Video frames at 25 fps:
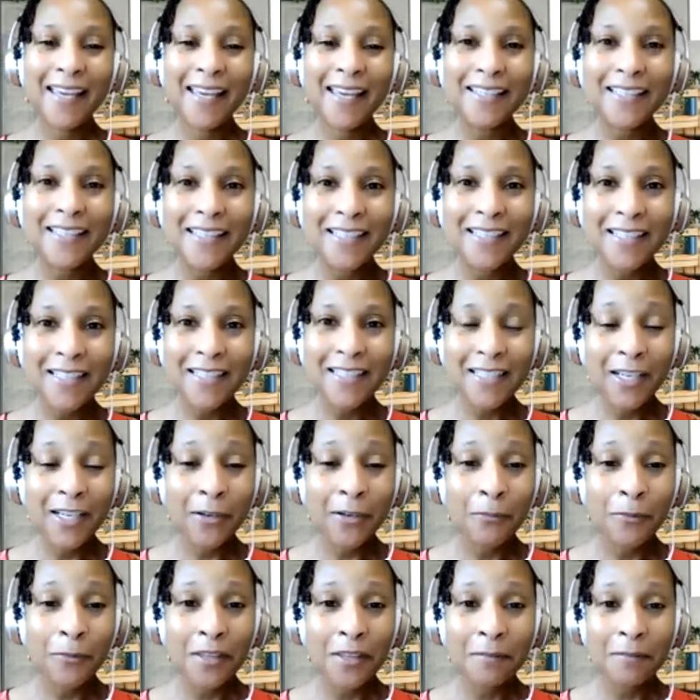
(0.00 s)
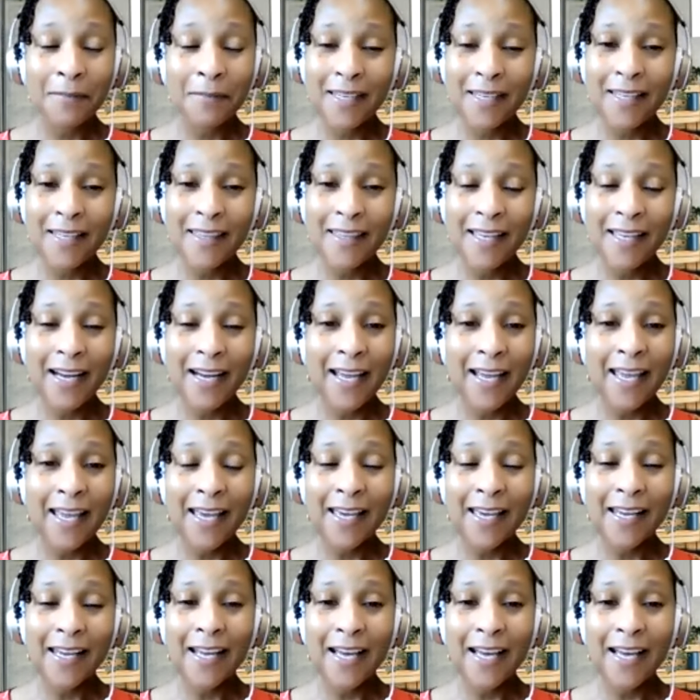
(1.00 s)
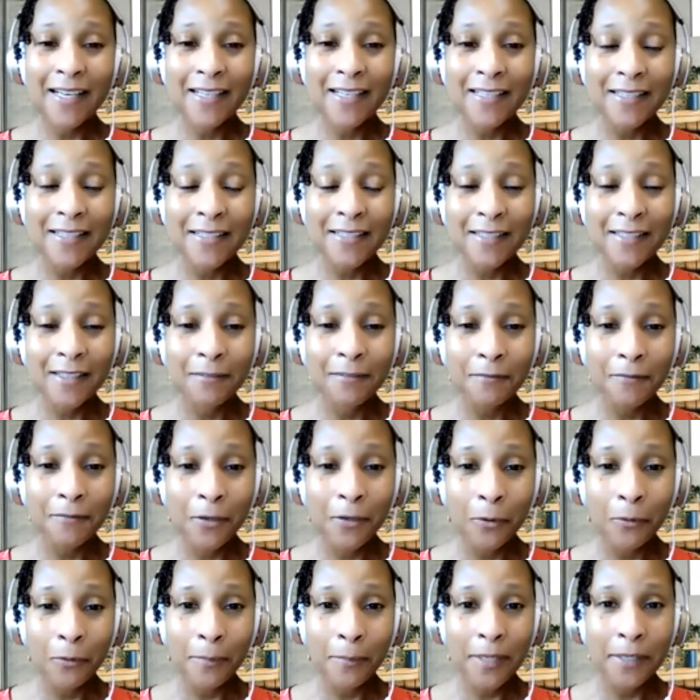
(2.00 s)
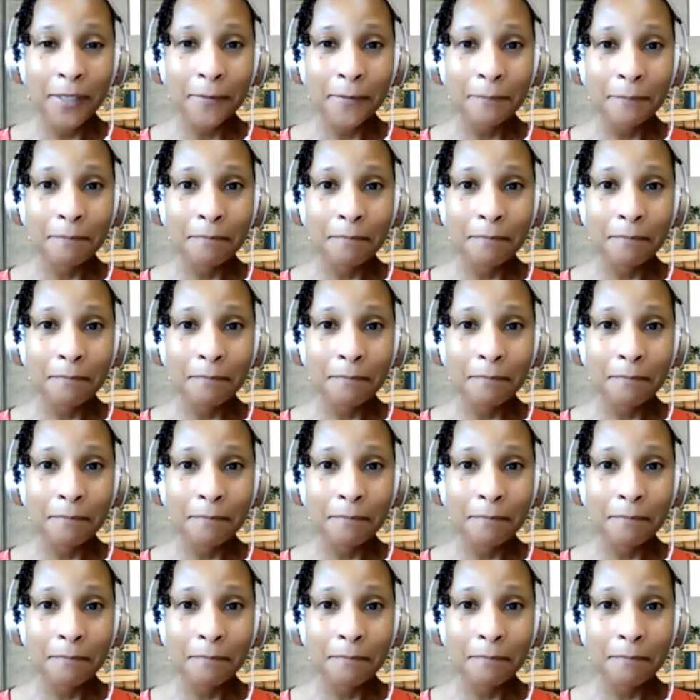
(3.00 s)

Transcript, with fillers: she shared with me that I had Hodgkin's lymphoma.